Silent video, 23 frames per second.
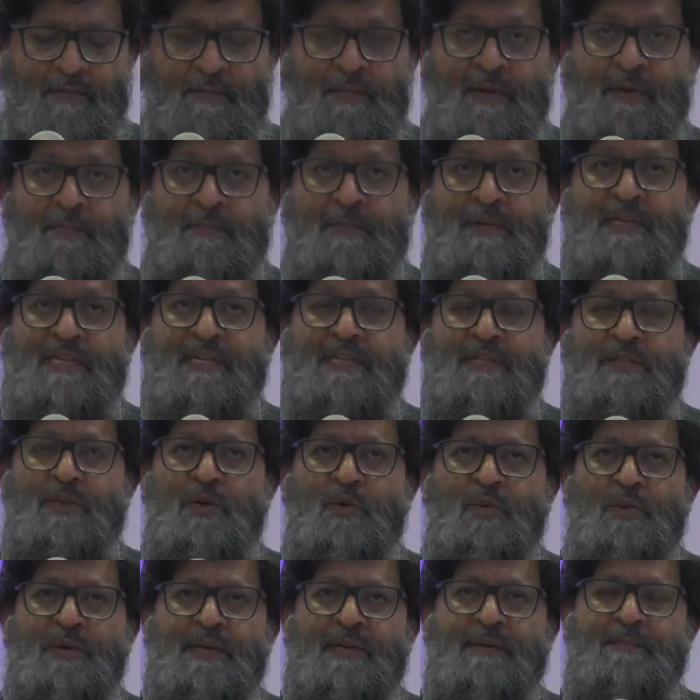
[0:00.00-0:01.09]
But
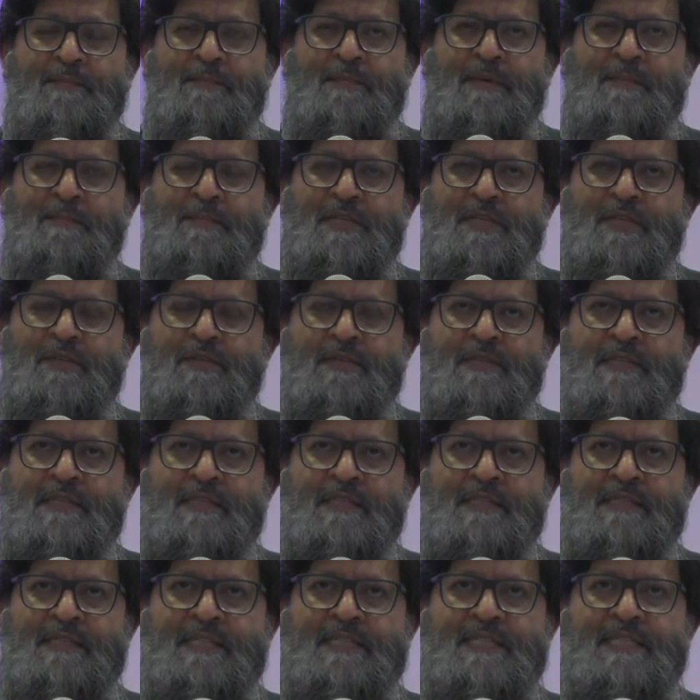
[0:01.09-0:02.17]
nowhere, but you know,
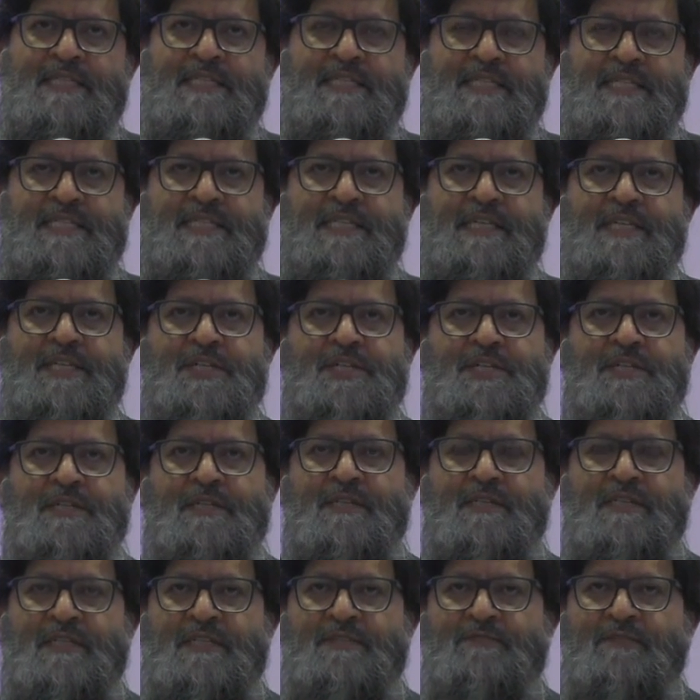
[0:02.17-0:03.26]
there's a
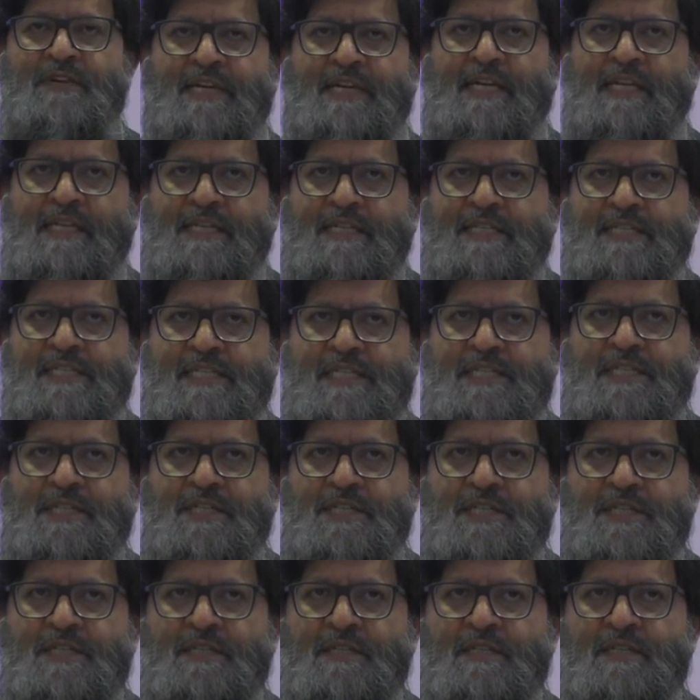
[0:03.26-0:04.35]
distinction. There's clear
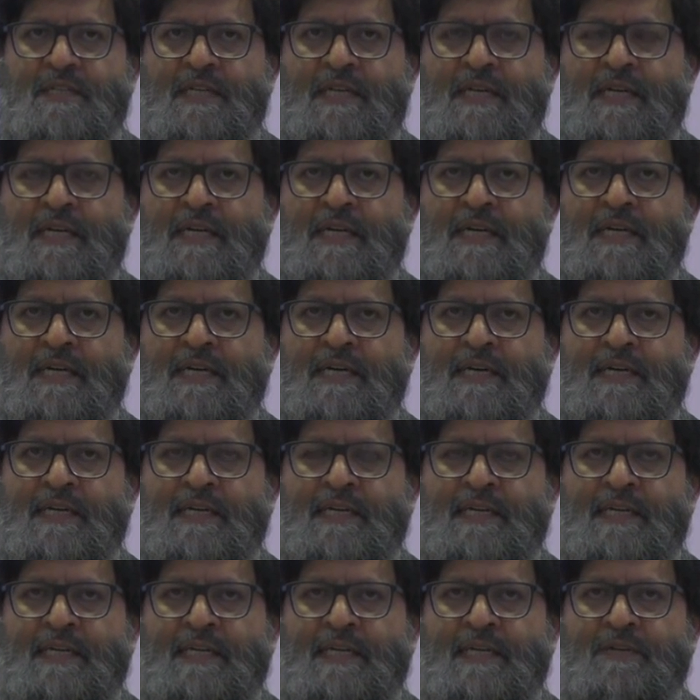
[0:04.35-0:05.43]
distinction
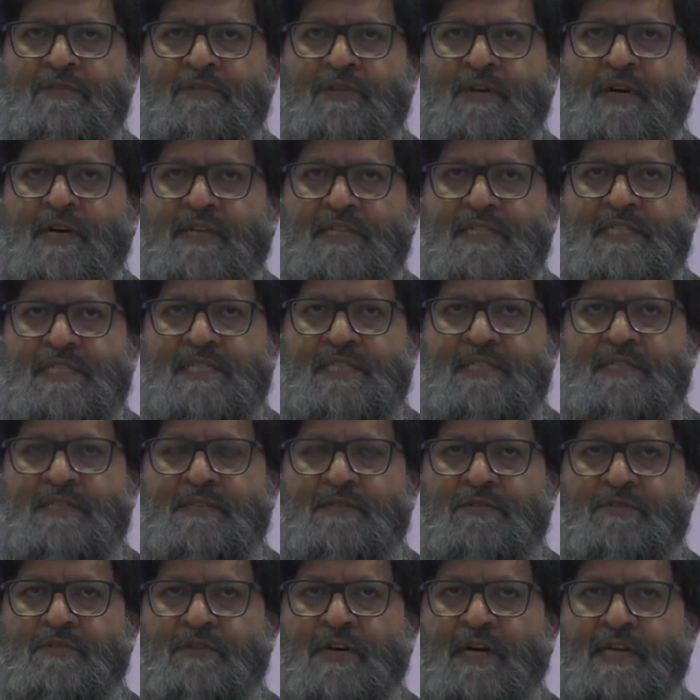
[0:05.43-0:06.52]
regarding
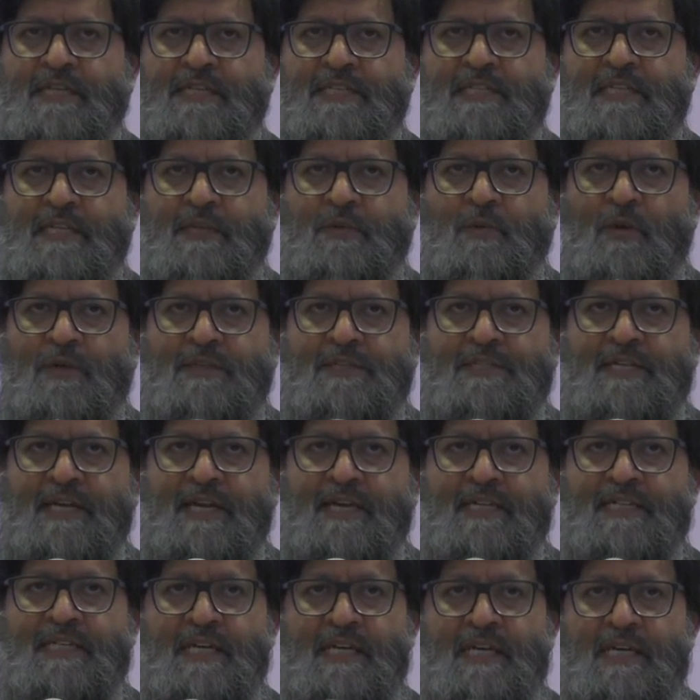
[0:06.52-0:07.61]
the Equality
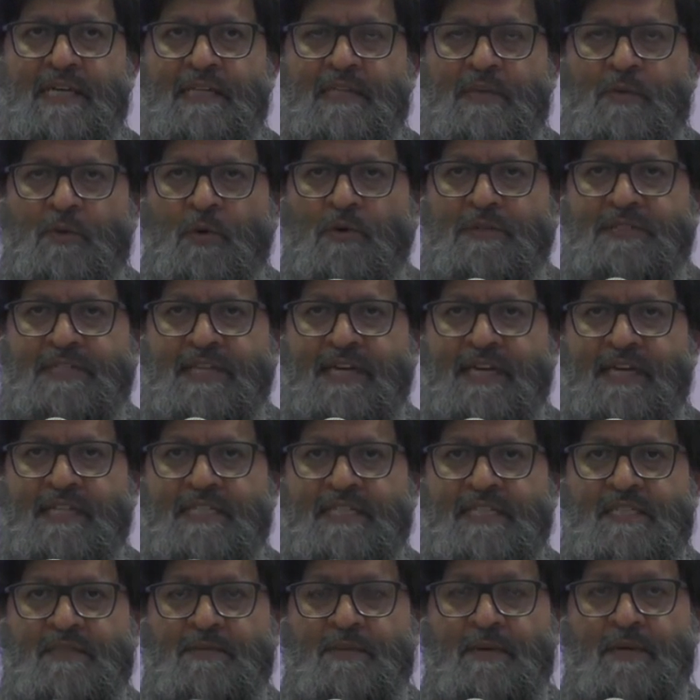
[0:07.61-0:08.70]
Act. The Equality Act
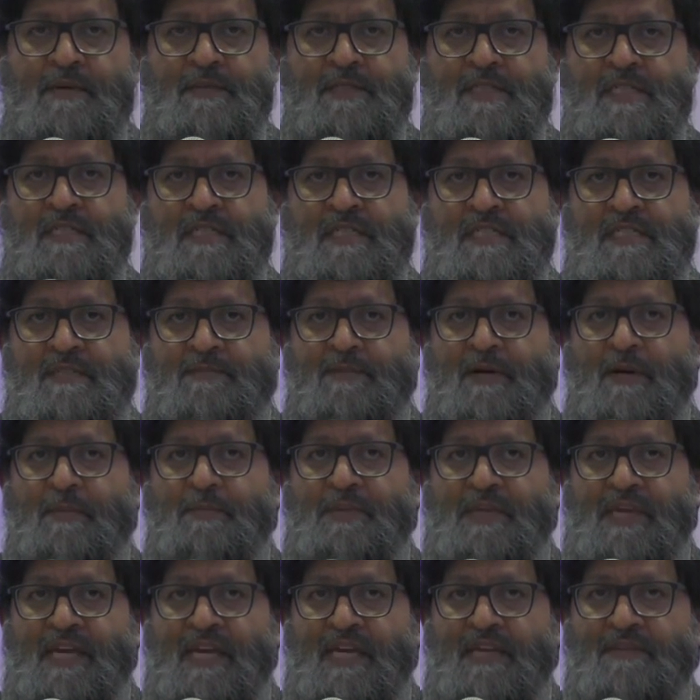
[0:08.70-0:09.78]
is about
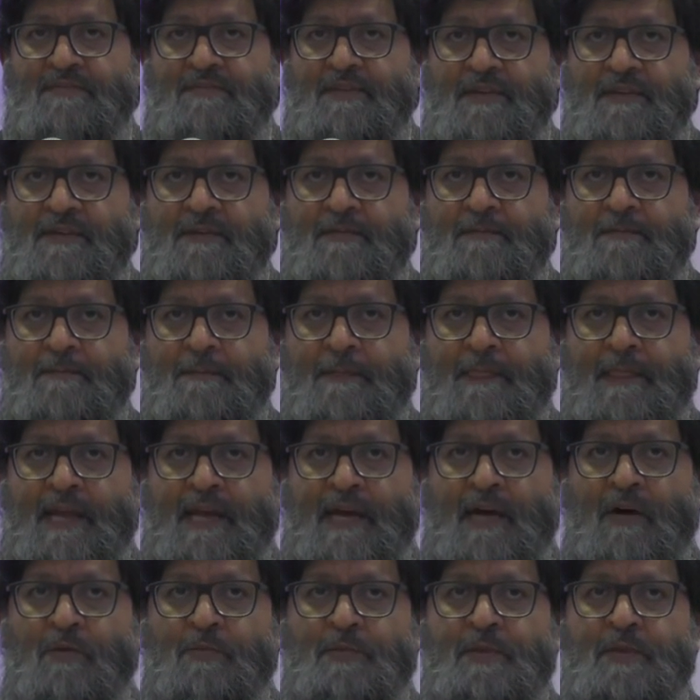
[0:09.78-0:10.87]
behavior,
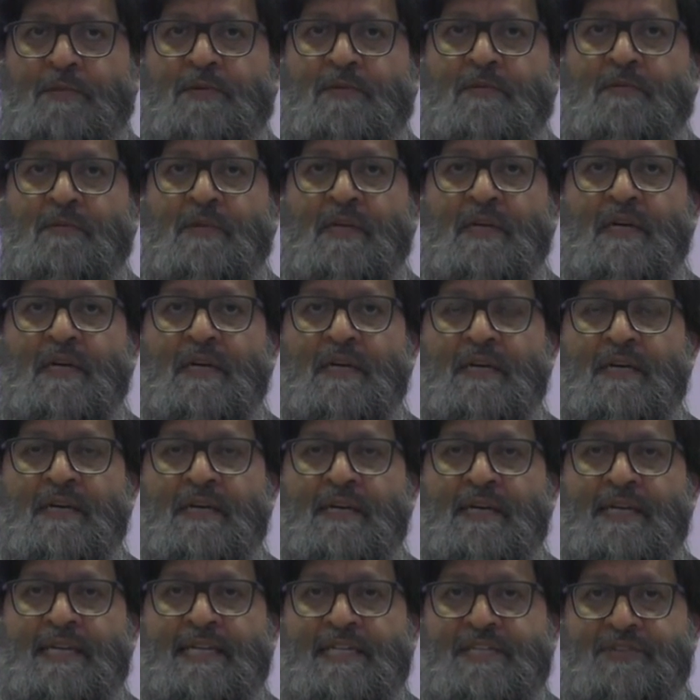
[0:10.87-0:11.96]
how people
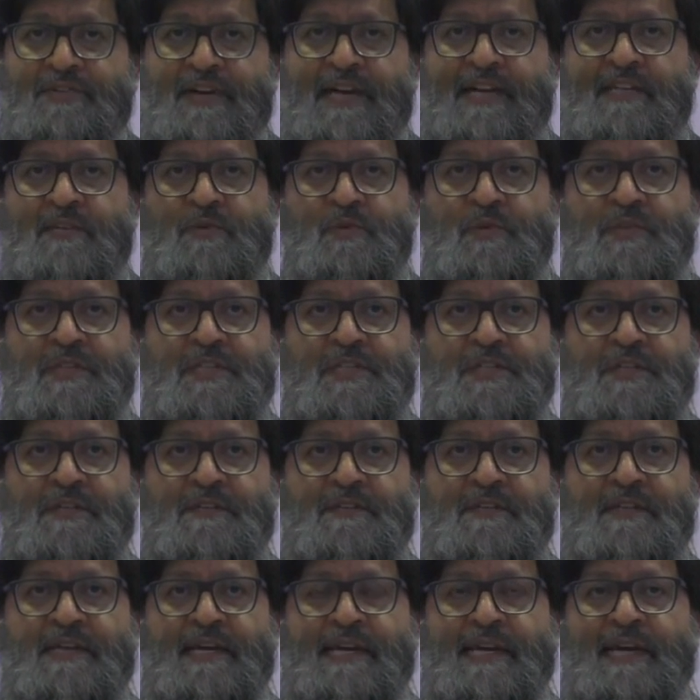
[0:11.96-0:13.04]
interact with each
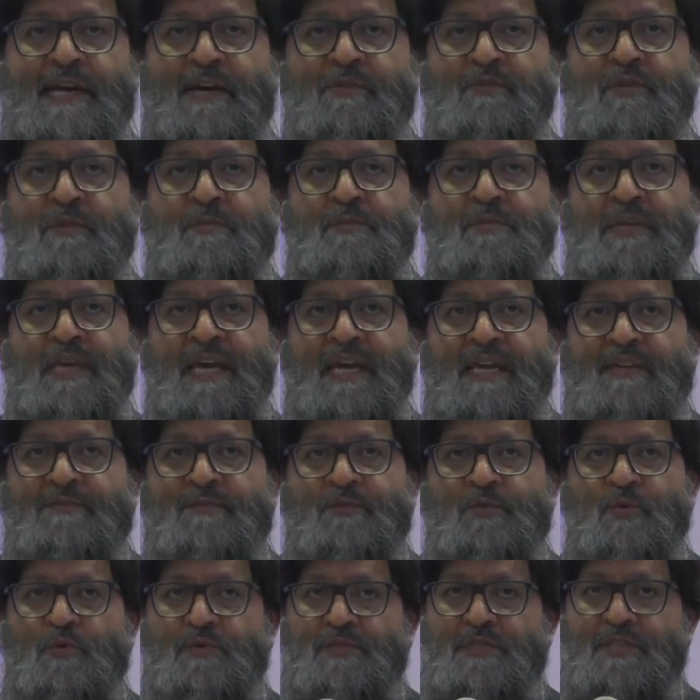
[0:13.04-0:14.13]
other and how they behave
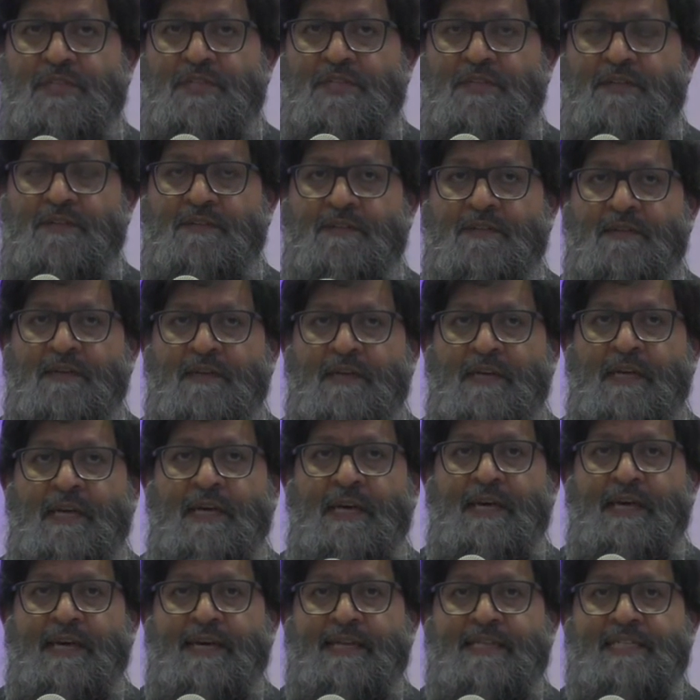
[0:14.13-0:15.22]
towards each other.
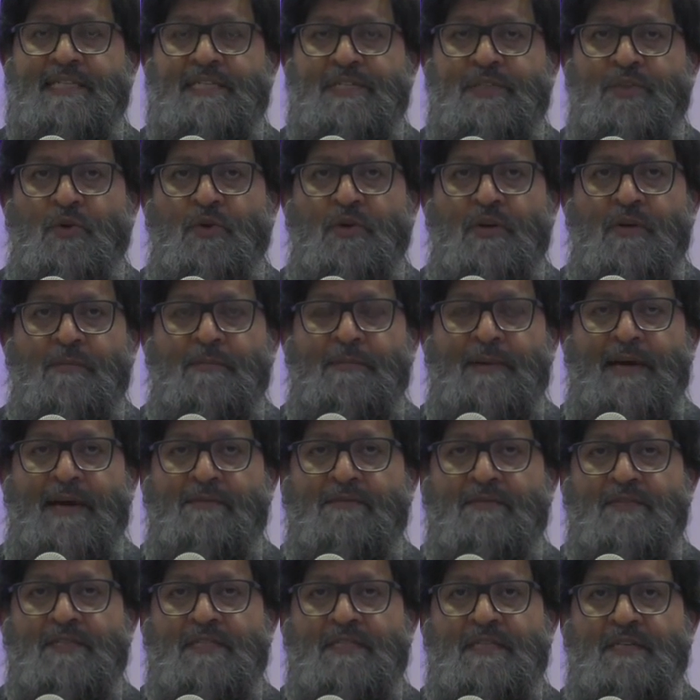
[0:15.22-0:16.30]
It is not
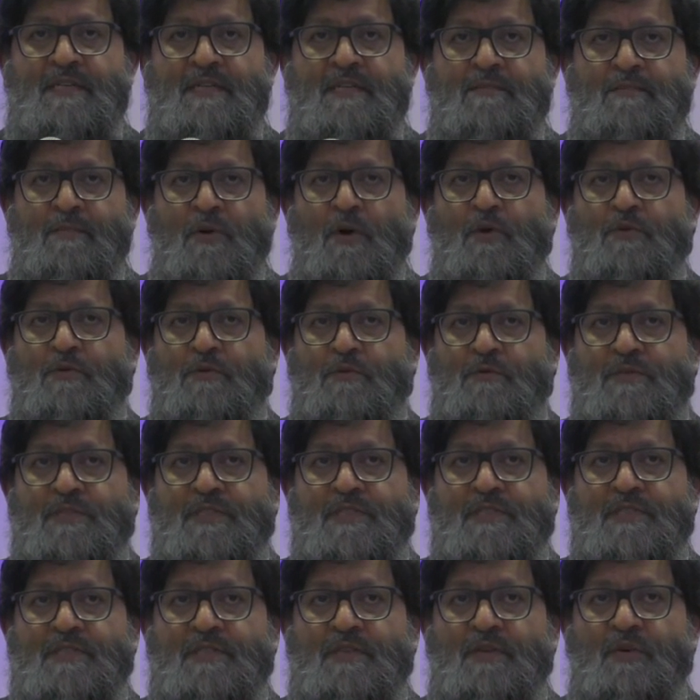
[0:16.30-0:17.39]
about
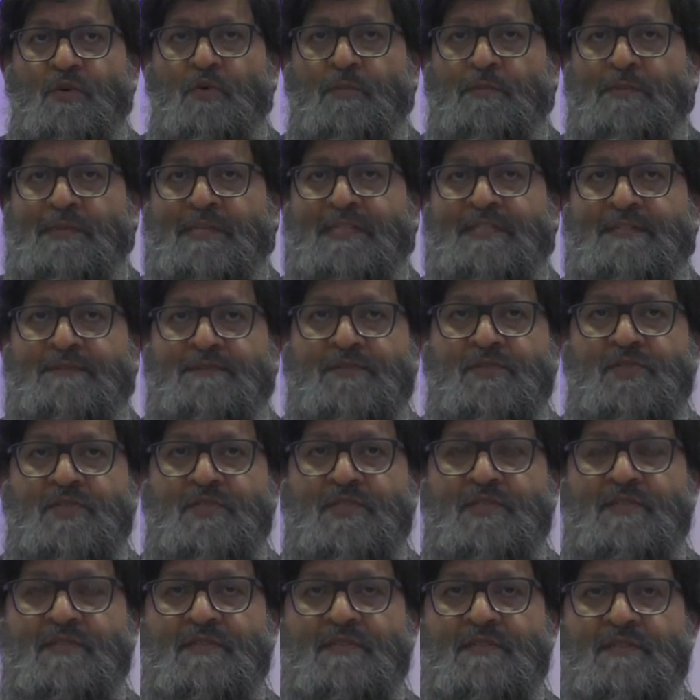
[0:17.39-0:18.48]
morals or
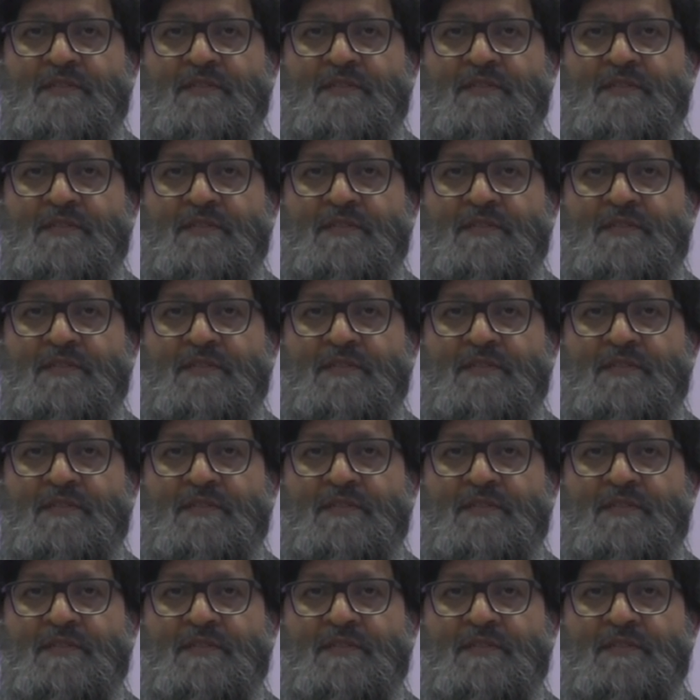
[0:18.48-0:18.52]
beliefs.